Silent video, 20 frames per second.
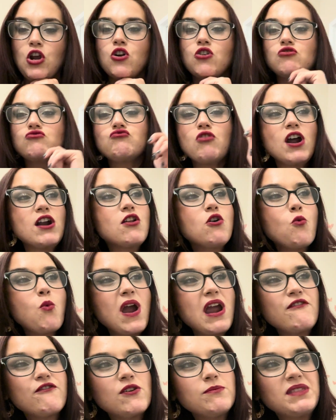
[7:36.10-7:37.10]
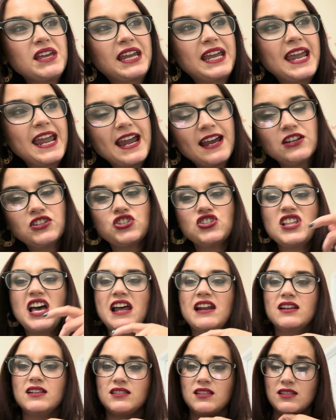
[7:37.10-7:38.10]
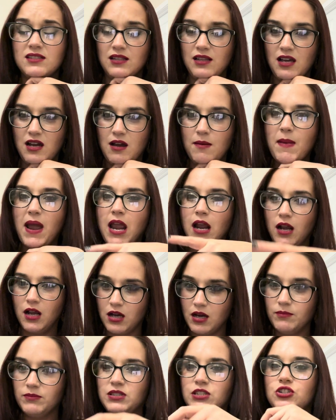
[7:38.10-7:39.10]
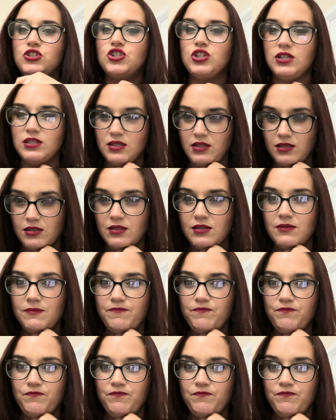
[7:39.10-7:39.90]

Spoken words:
Run away from the cancer that is Islam and come to Jesus.